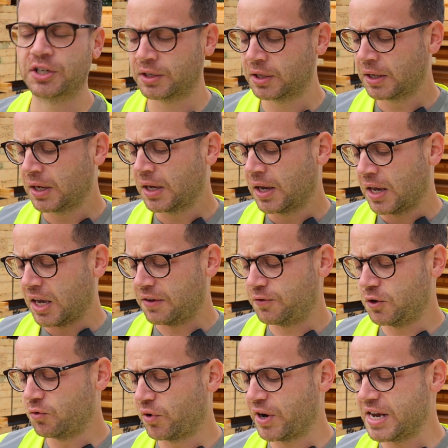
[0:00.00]
And if
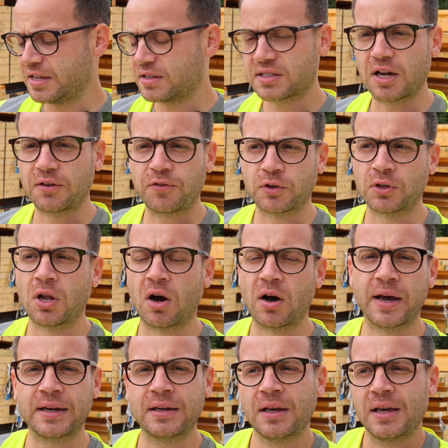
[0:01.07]
you read stuff
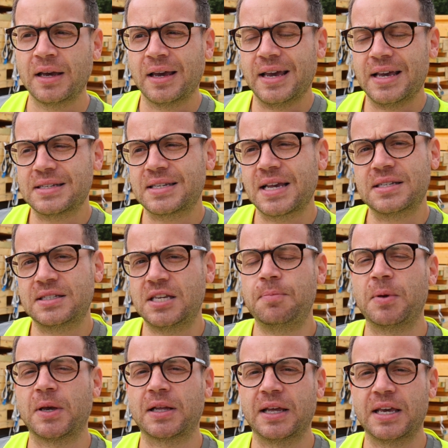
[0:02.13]
online, it says
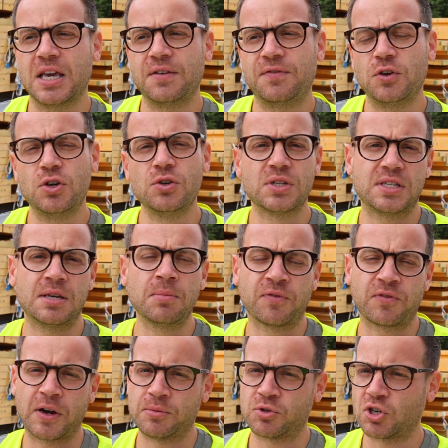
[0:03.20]
typically if you use a timber
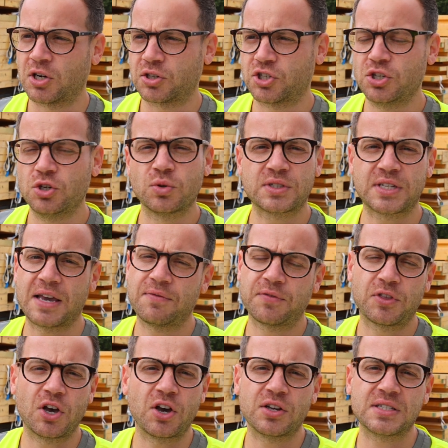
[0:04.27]
frame structure, you'll save
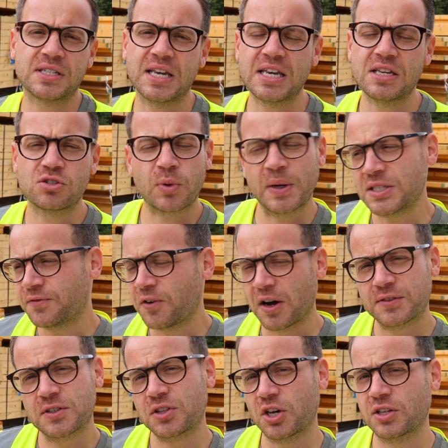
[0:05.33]
25
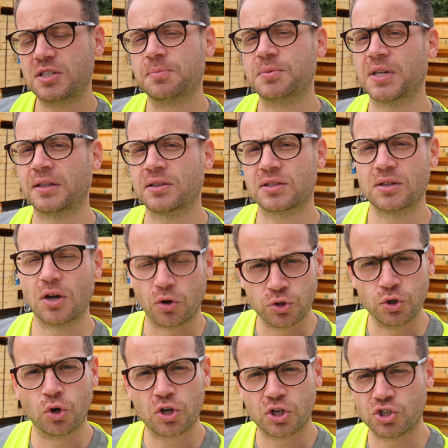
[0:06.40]
to 30% on
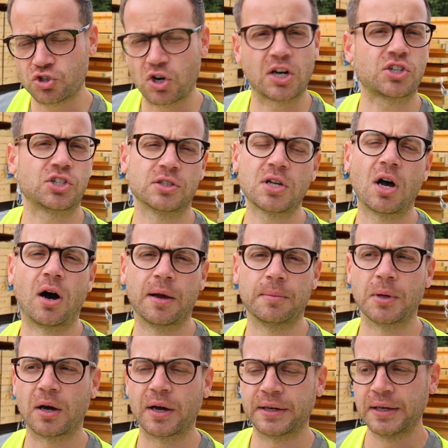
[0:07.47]
your construction
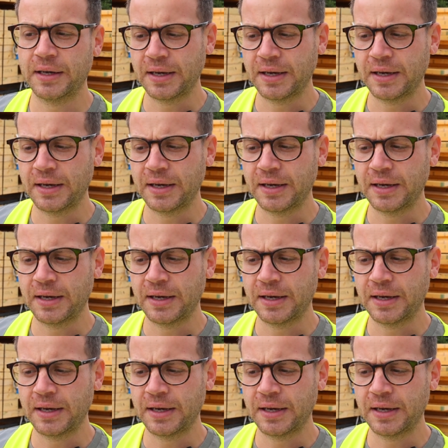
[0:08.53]
timeline.